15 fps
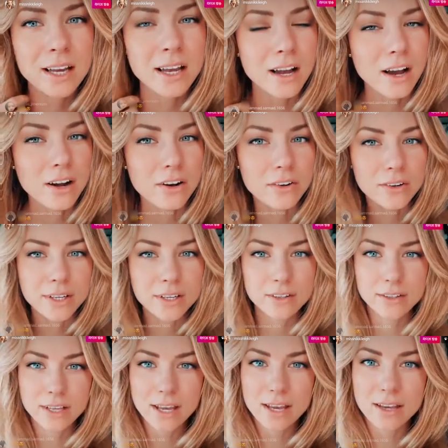Oh, here,
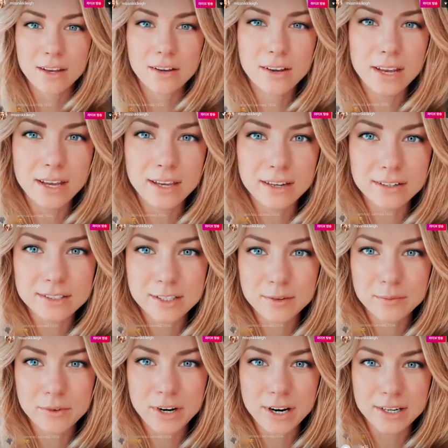yay. Okay, here's
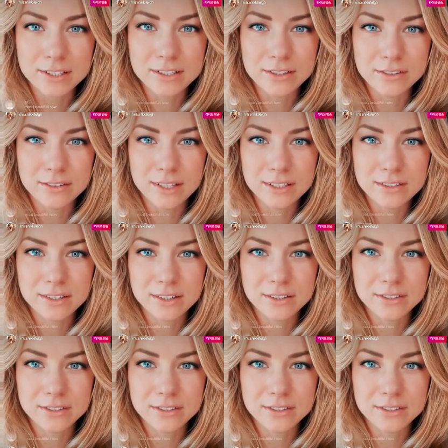some gratitude. That's what I